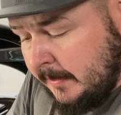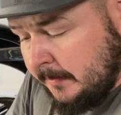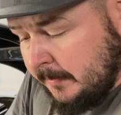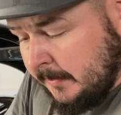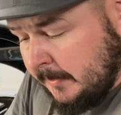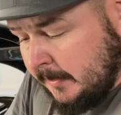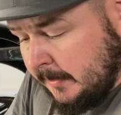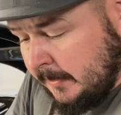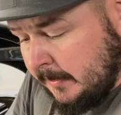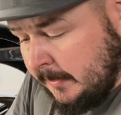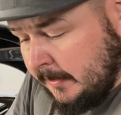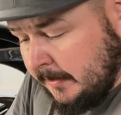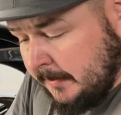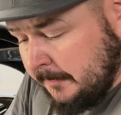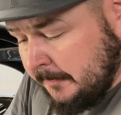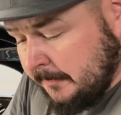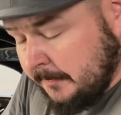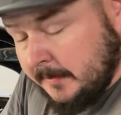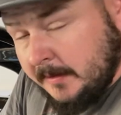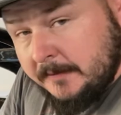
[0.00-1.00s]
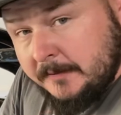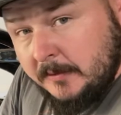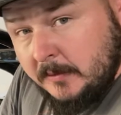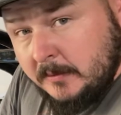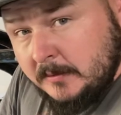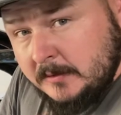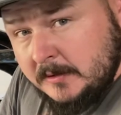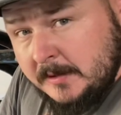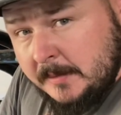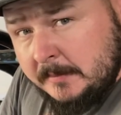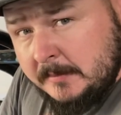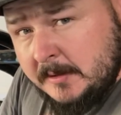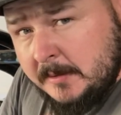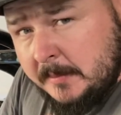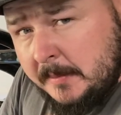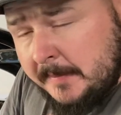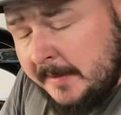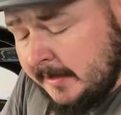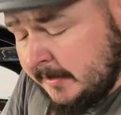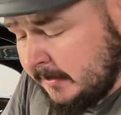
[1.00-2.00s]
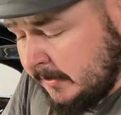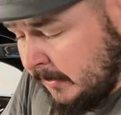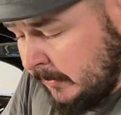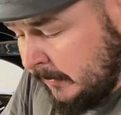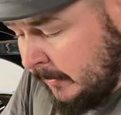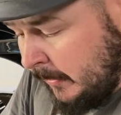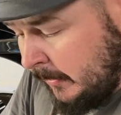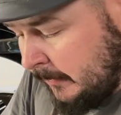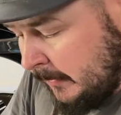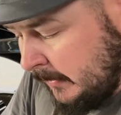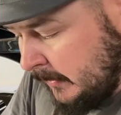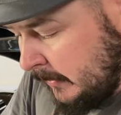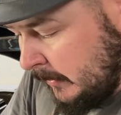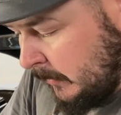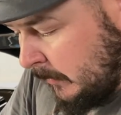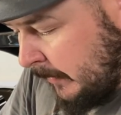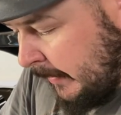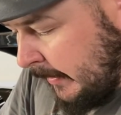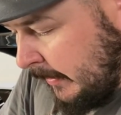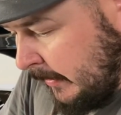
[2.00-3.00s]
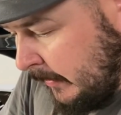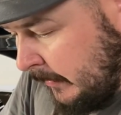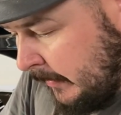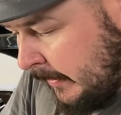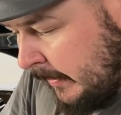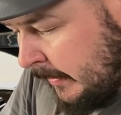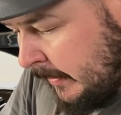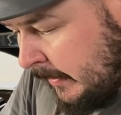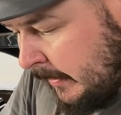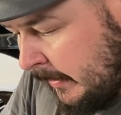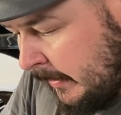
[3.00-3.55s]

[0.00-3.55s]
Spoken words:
but the phone seems to be messing around, which is quite annoying.